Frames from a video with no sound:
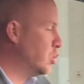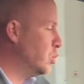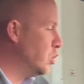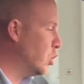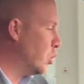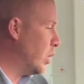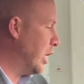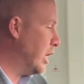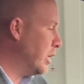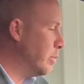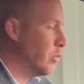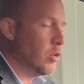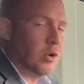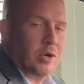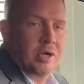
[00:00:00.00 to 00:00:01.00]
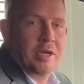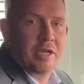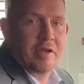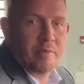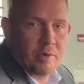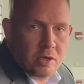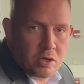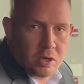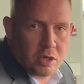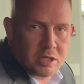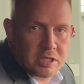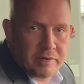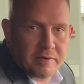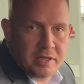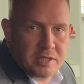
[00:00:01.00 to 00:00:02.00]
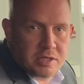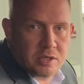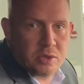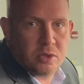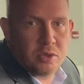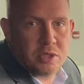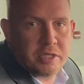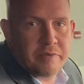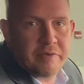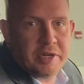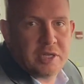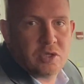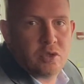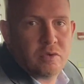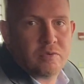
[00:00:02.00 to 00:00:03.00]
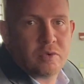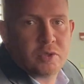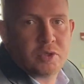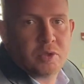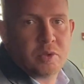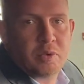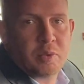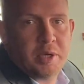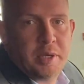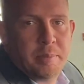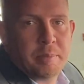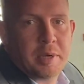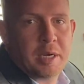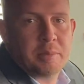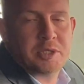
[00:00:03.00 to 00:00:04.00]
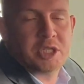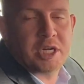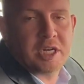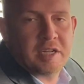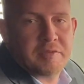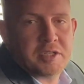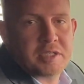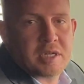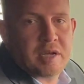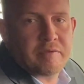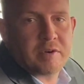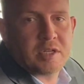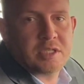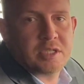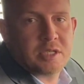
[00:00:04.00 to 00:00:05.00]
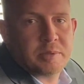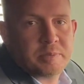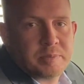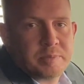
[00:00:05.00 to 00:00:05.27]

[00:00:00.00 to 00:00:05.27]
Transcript: to know any more, give me a call at 780-278-2423. My name is Chad Davis. Have a nice day.